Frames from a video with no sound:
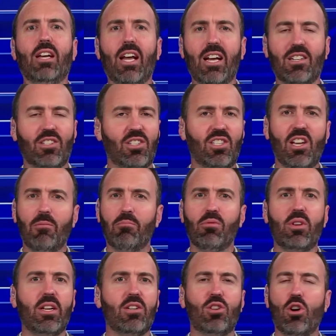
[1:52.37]
and
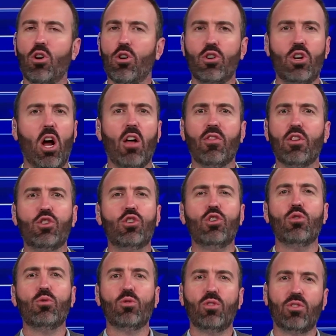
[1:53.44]
simply turned on the
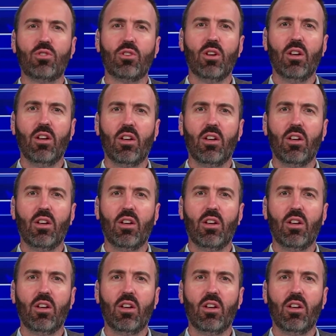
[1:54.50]
juice.